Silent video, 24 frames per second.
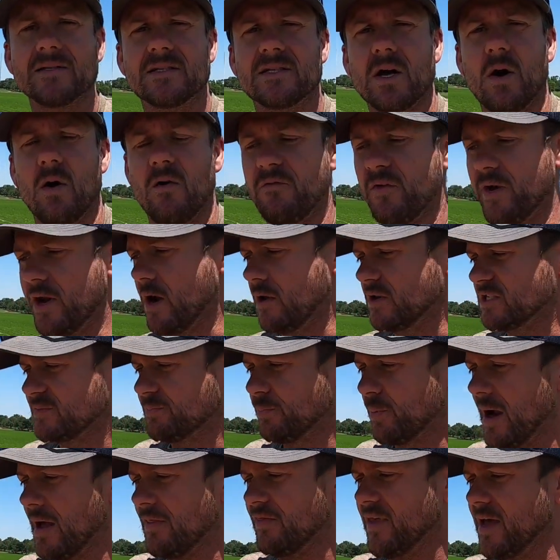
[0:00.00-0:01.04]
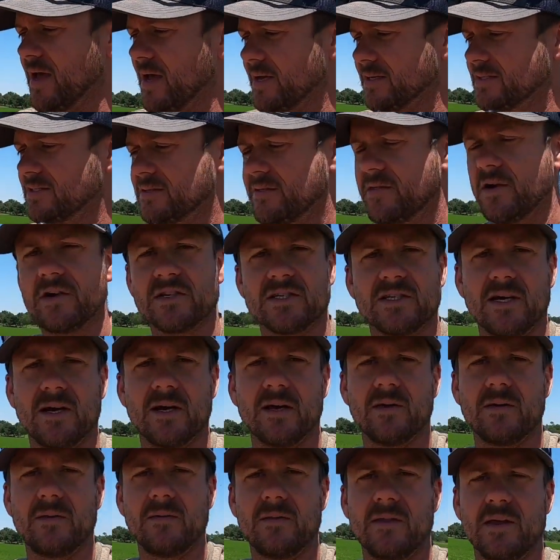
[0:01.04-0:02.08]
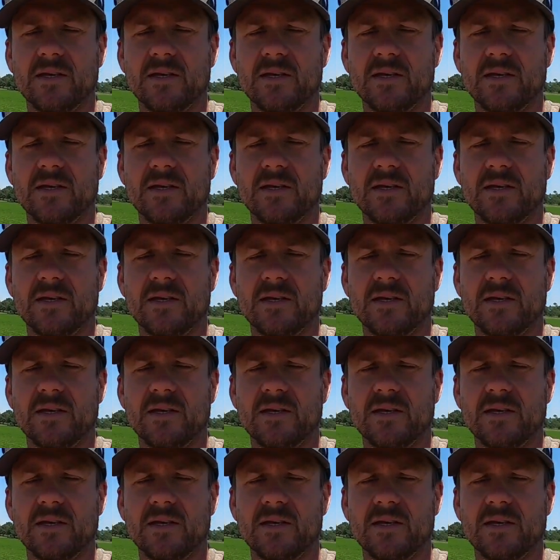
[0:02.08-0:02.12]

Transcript: So if we don't spread this, there's a,